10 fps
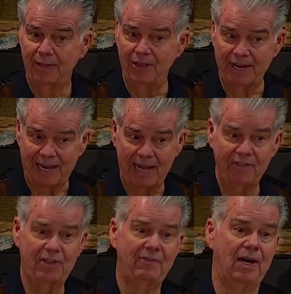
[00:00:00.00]

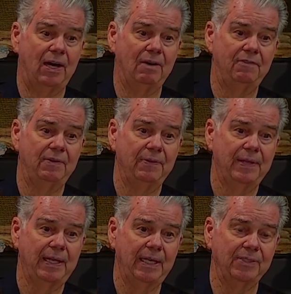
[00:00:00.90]
9th of Av
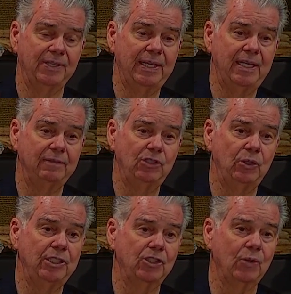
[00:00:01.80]
is the day of
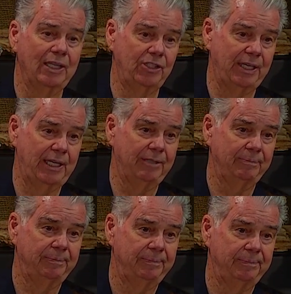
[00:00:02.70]
Jewish tragedy.
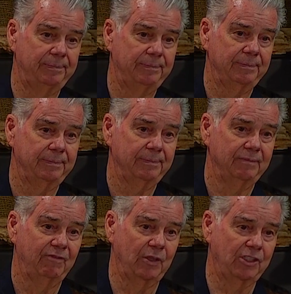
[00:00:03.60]

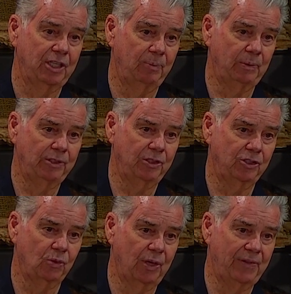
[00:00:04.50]
First temple was
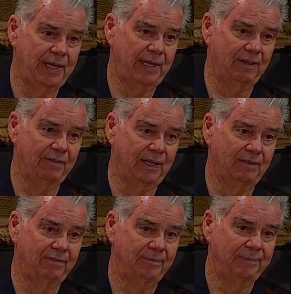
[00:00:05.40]
destroyed the 9th of Av.
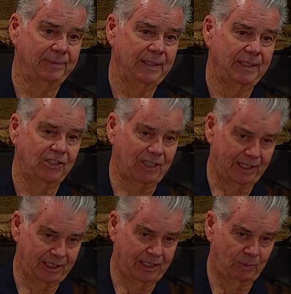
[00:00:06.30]

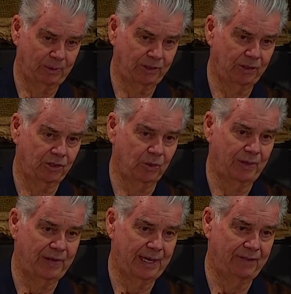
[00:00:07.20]
Second temple was destroyed
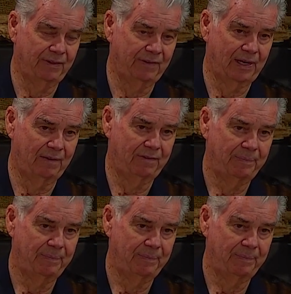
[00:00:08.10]
the 9th of Av.